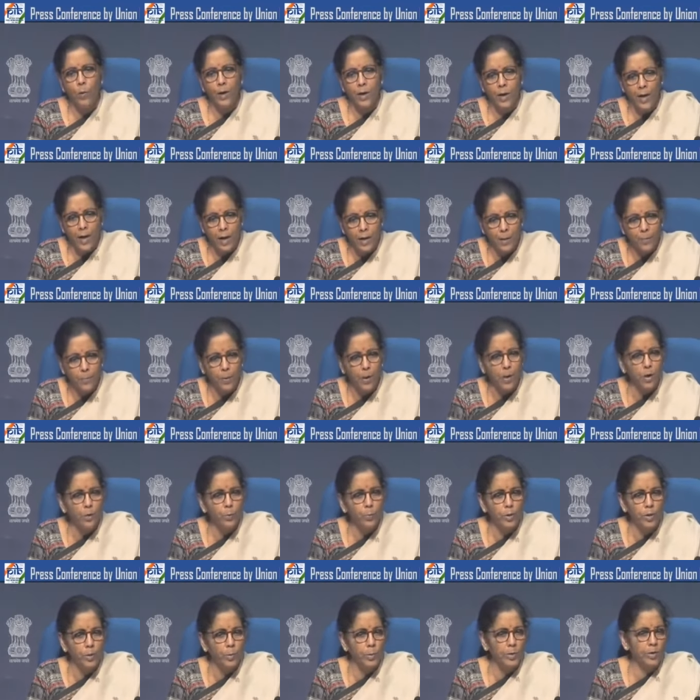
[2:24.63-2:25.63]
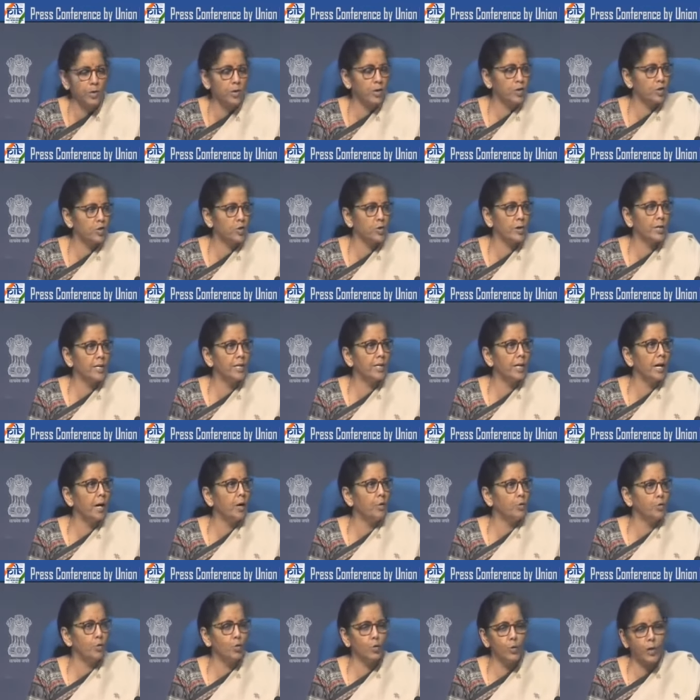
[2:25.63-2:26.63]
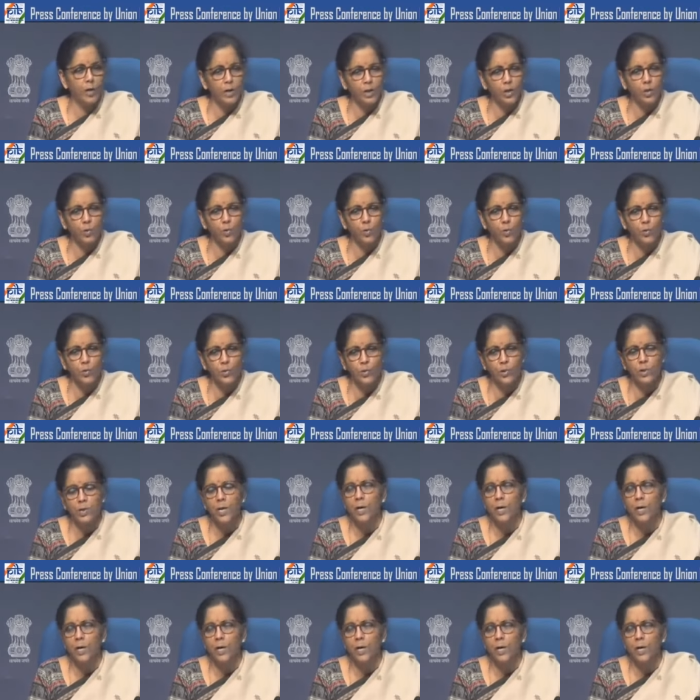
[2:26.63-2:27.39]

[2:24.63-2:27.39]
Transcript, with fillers: will help aluminium industry now to reduce